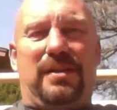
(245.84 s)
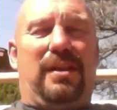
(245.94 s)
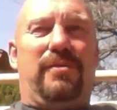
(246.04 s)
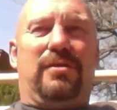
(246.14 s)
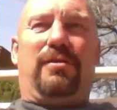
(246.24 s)

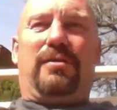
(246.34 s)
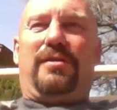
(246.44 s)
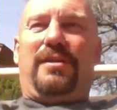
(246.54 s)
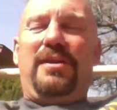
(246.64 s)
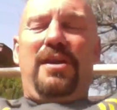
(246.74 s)
11 o'clock
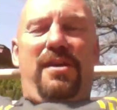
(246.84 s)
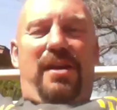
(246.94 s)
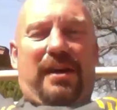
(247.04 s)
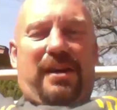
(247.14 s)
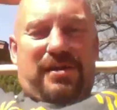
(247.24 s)
at night.
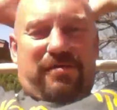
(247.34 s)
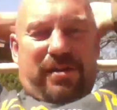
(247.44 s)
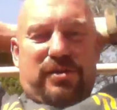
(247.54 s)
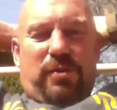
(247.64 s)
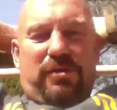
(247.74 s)
I guess the
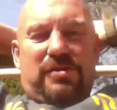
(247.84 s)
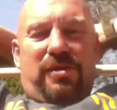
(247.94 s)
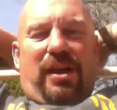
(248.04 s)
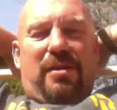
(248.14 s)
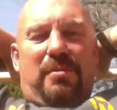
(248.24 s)
rest of the world's
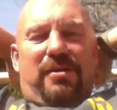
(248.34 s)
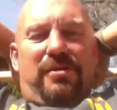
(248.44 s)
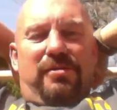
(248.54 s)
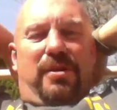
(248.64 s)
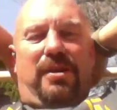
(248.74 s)
not like me and
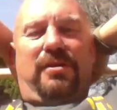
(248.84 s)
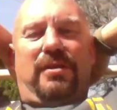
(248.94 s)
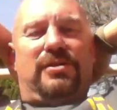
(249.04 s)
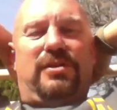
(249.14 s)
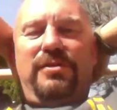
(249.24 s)
you, Mike.
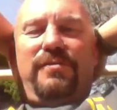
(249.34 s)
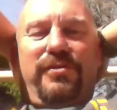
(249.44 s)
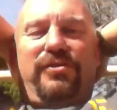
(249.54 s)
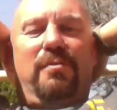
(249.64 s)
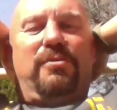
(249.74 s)
Actually, you
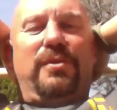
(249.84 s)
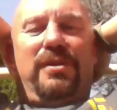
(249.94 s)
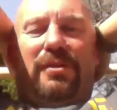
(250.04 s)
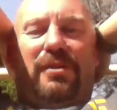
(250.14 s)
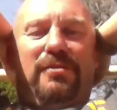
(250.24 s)
stopped doing
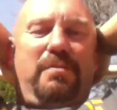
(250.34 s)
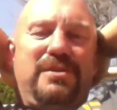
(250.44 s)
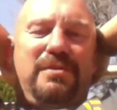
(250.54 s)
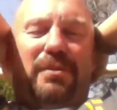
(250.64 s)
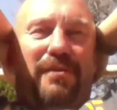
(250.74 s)
it a lot. You're
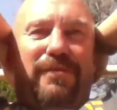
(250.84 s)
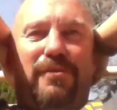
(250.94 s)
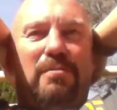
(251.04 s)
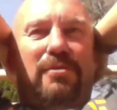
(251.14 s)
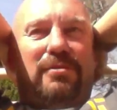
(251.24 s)
busy playing
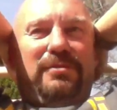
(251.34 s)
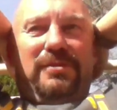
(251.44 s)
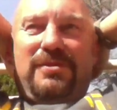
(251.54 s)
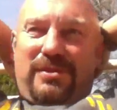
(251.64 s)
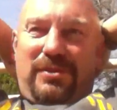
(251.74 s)
football.
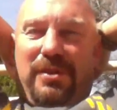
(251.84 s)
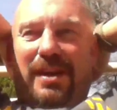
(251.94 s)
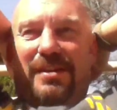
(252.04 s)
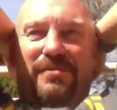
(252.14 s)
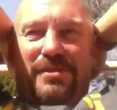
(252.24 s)
So I
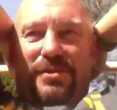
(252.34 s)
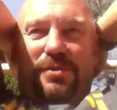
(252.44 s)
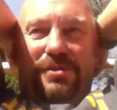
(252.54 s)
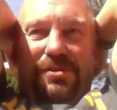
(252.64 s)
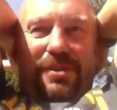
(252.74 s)
guess the rest of the
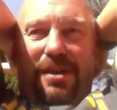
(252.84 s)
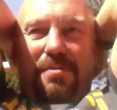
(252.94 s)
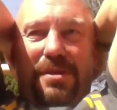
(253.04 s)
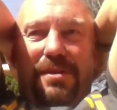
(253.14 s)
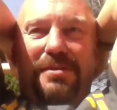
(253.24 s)
world's not like
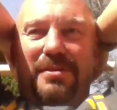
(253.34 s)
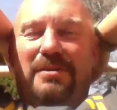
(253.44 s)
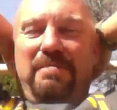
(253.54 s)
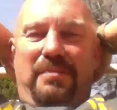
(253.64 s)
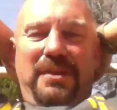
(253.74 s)
me.
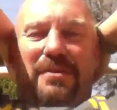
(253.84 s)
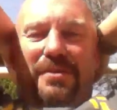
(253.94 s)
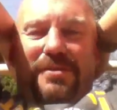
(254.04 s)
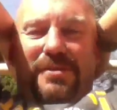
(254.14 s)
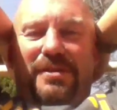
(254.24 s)

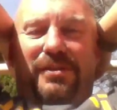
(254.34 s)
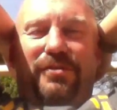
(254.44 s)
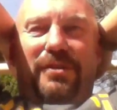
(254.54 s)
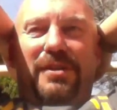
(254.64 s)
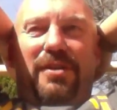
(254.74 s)
That's
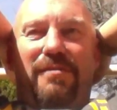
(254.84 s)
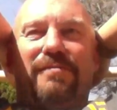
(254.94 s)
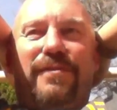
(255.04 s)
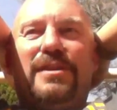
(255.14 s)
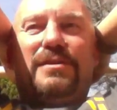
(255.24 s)
literally
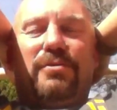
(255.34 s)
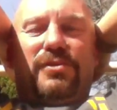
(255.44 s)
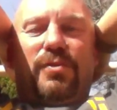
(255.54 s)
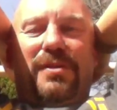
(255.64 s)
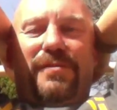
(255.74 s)
on Facebook
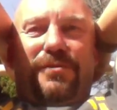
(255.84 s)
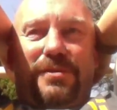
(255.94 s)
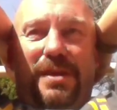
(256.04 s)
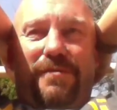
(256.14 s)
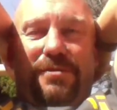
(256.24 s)

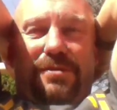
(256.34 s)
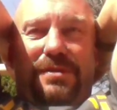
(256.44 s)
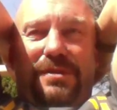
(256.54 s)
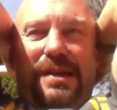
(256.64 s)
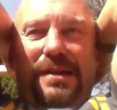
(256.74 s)

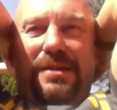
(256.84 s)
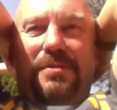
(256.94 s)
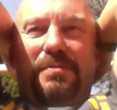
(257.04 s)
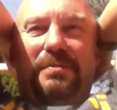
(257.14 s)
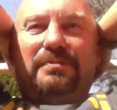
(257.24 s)
24/7.